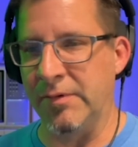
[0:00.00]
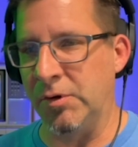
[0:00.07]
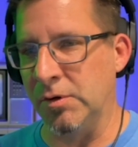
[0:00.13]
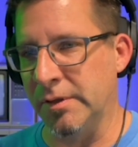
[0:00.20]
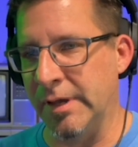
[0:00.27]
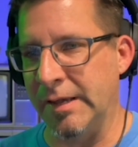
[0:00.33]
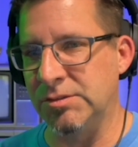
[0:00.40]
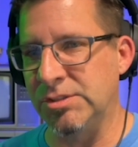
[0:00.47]
your
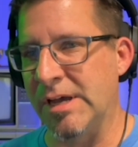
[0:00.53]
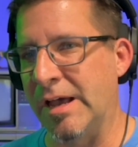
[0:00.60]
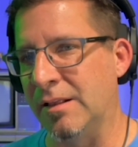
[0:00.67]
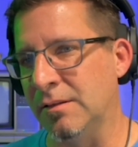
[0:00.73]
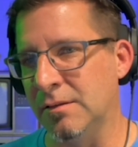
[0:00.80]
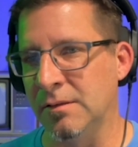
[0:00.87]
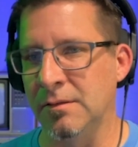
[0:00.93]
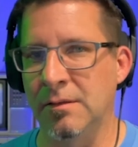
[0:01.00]
live chat
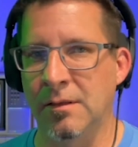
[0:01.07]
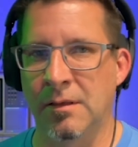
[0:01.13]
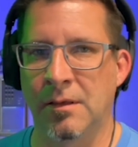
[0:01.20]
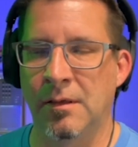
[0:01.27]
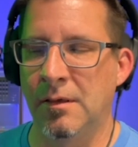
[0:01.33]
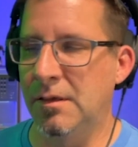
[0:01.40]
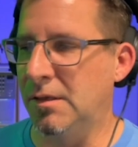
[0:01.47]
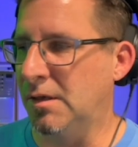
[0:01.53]
and
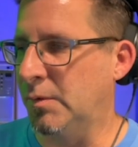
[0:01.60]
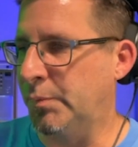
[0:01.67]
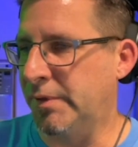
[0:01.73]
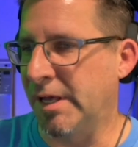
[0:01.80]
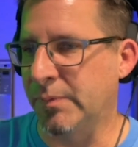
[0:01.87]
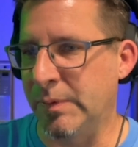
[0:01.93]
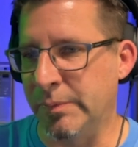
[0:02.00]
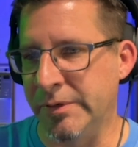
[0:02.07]

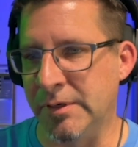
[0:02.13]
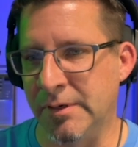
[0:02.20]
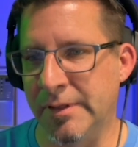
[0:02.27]
block people you don't